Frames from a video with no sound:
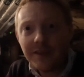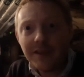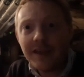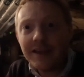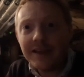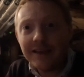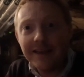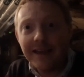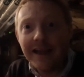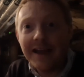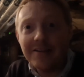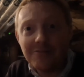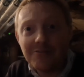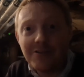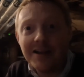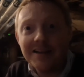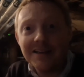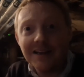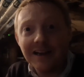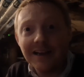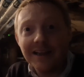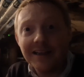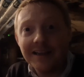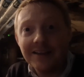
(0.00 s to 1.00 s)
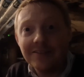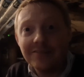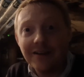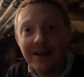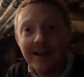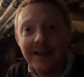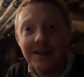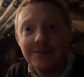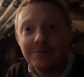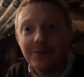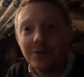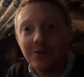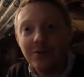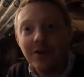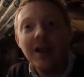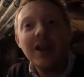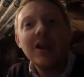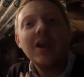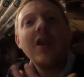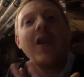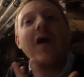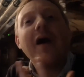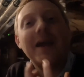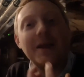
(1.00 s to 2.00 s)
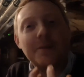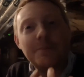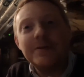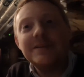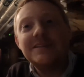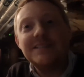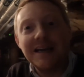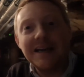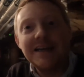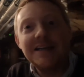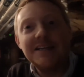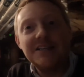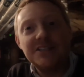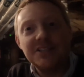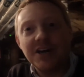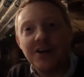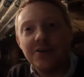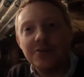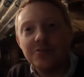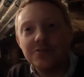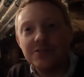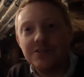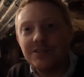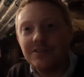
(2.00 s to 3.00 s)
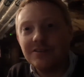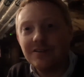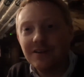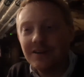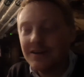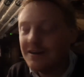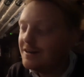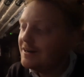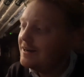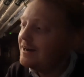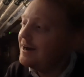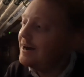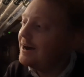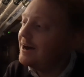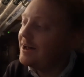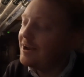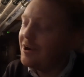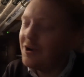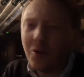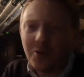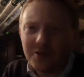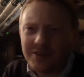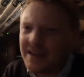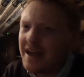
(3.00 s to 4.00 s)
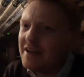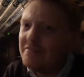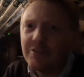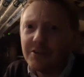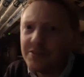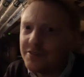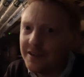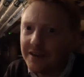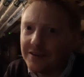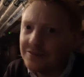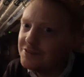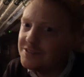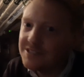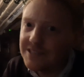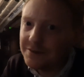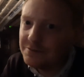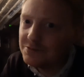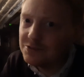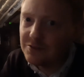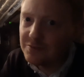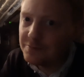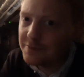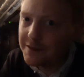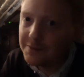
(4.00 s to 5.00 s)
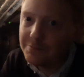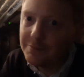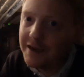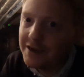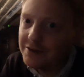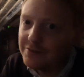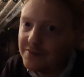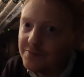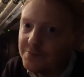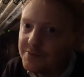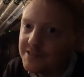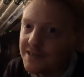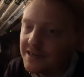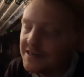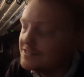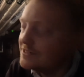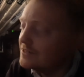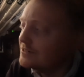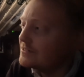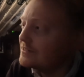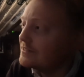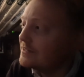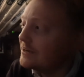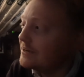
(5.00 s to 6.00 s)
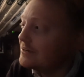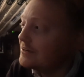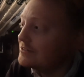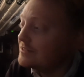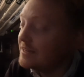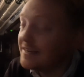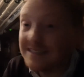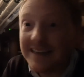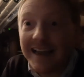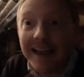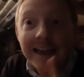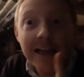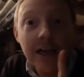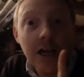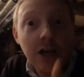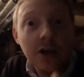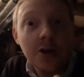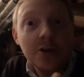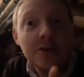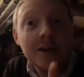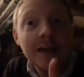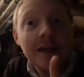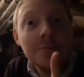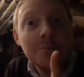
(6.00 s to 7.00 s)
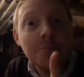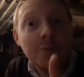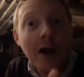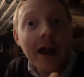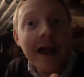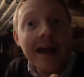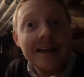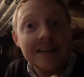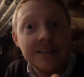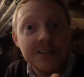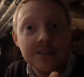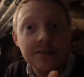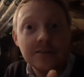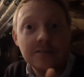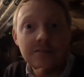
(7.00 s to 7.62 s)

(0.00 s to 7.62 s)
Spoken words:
get readily available, like potatoes. Everything seemed to have been made with potatoes in those days, including bread.